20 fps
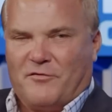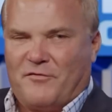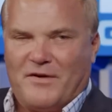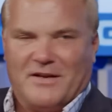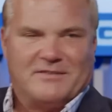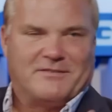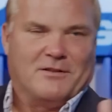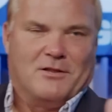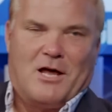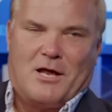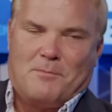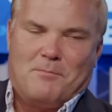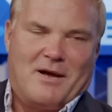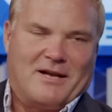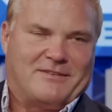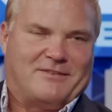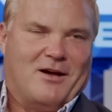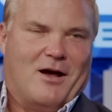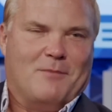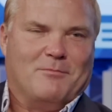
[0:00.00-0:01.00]
You face a lot of
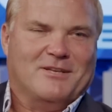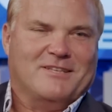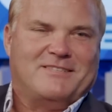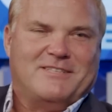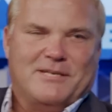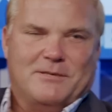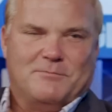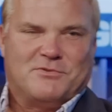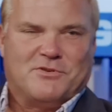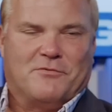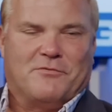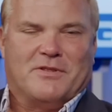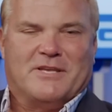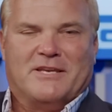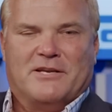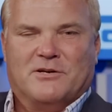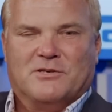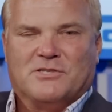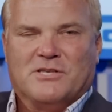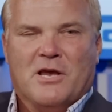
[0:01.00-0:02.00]
Mike Tomlin teams over the
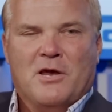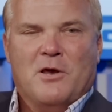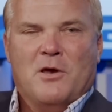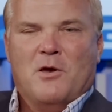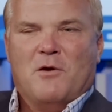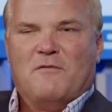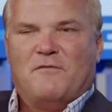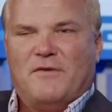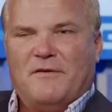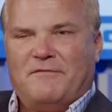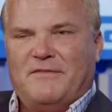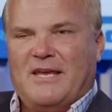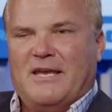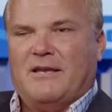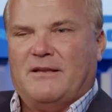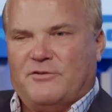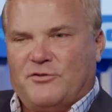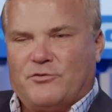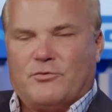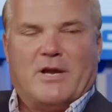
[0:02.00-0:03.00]
years.
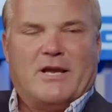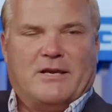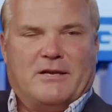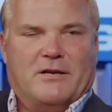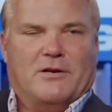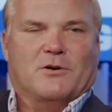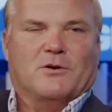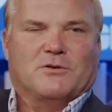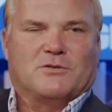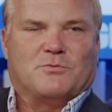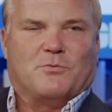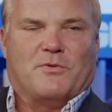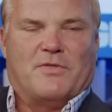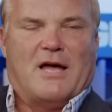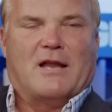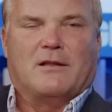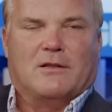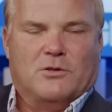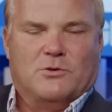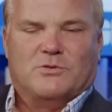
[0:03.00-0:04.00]
15 straight years
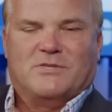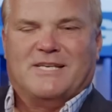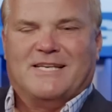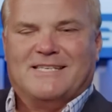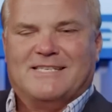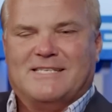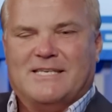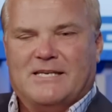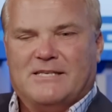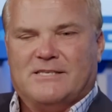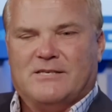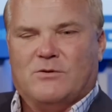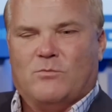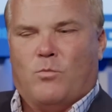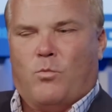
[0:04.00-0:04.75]
without a losing season.